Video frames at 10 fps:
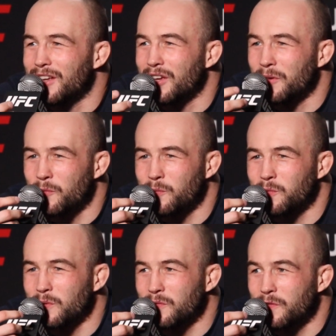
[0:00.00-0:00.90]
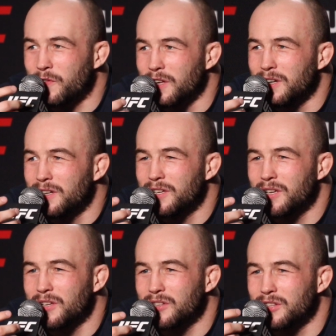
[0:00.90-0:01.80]
uh, uh, feel
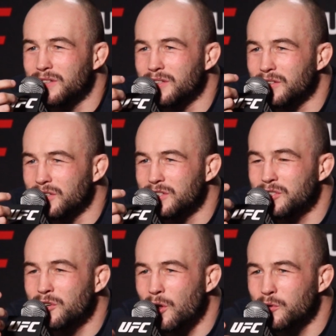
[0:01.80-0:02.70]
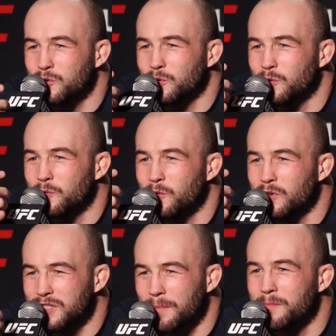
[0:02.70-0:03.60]
it's close to
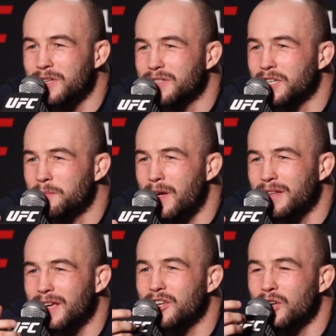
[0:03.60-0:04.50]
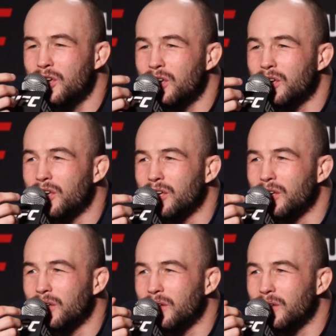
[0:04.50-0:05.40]
submit him, and I
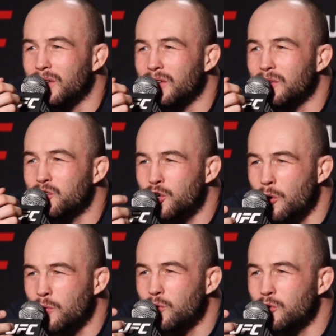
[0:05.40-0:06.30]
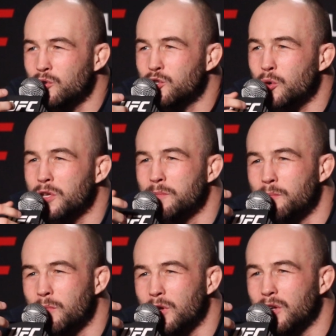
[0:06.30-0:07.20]
cho choke
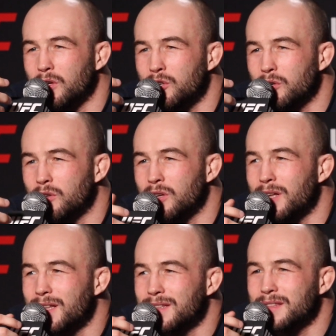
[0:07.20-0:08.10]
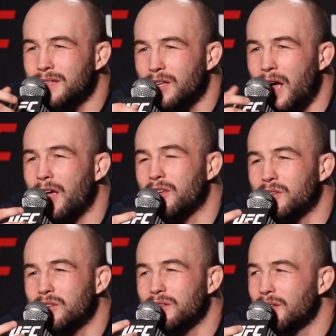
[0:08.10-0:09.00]
him.
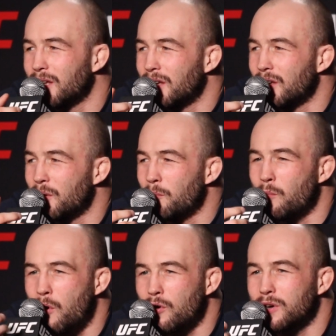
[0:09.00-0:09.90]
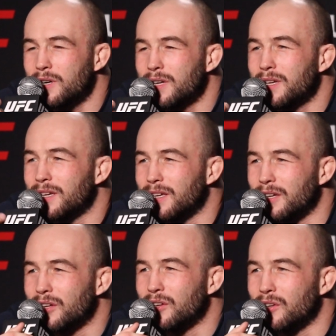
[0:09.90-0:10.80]
I more
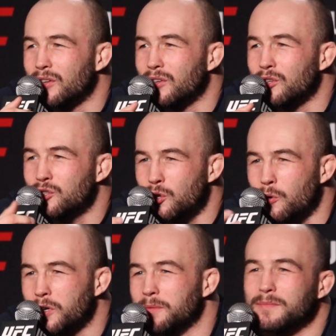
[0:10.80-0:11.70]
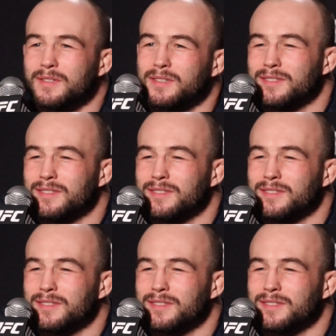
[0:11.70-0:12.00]
choke him